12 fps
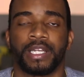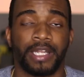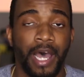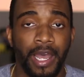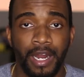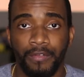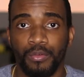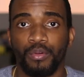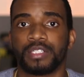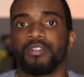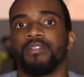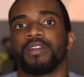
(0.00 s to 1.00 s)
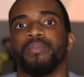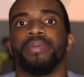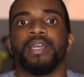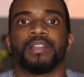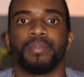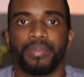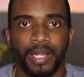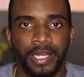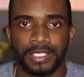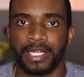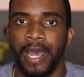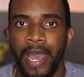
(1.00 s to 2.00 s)
and not everyone is going to be in the
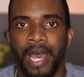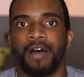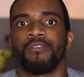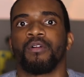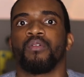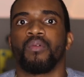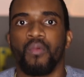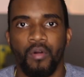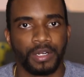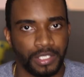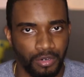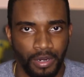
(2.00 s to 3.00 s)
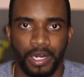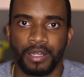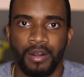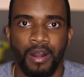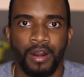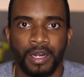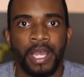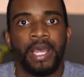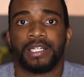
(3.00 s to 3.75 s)
place to have a rewards credit card,